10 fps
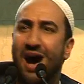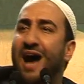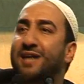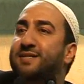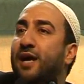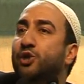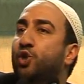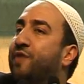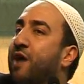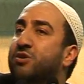I tell
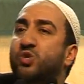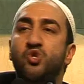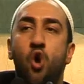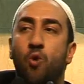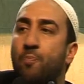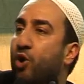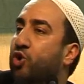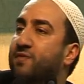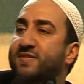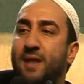you, there is no
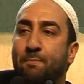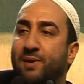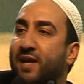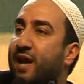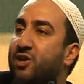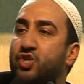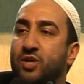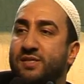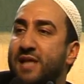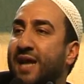book of
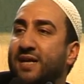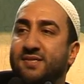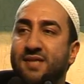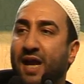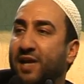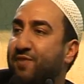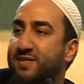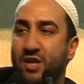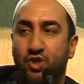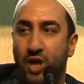supplications like As-Sahifa
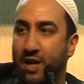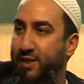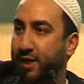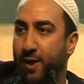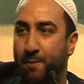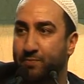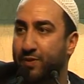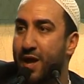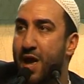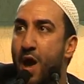Sajjadiyah.
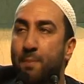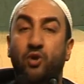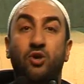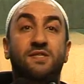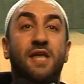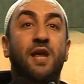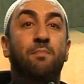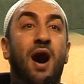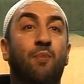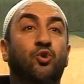Because the
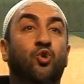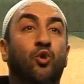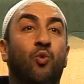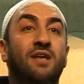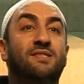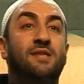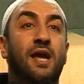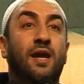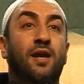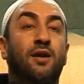Imam would always
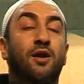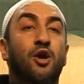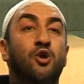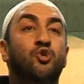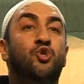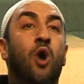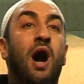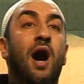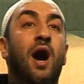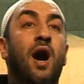say,
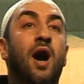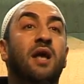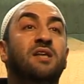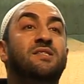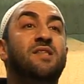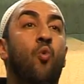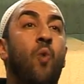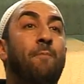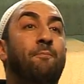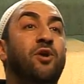dua is the
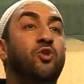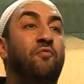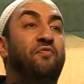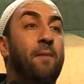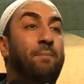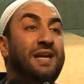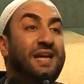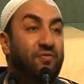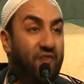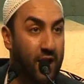weapon of the
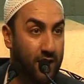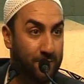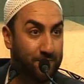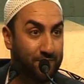believer,